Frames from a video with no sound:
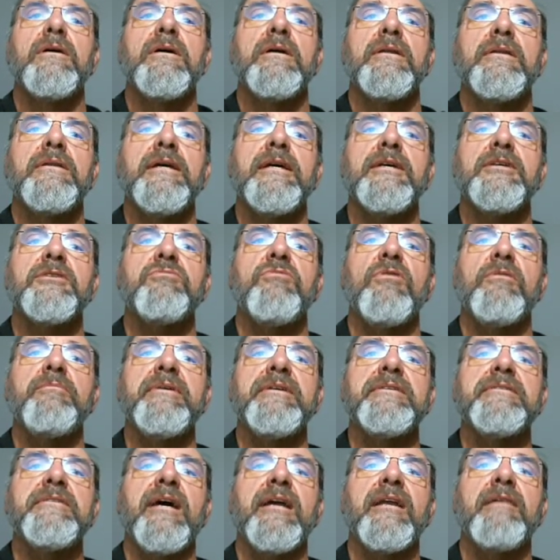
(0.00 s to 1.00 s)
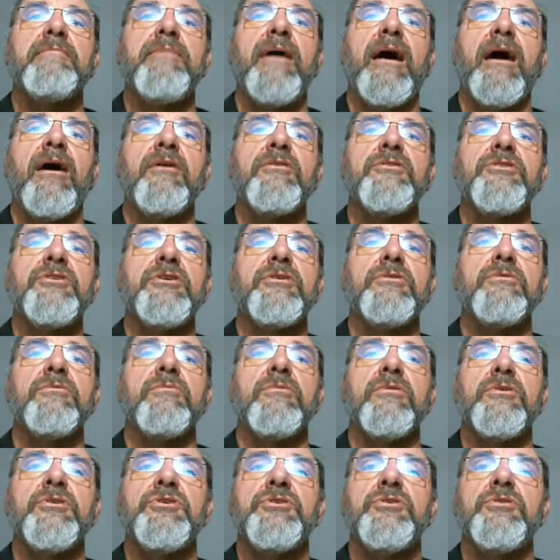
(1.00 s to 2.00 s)
this will be said about you.
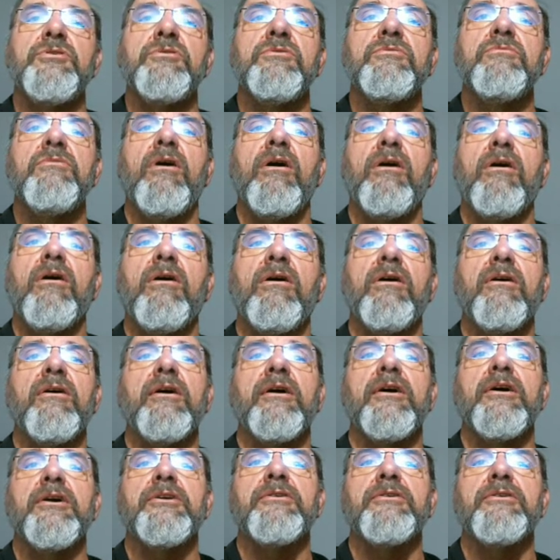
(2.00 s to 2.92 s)
You are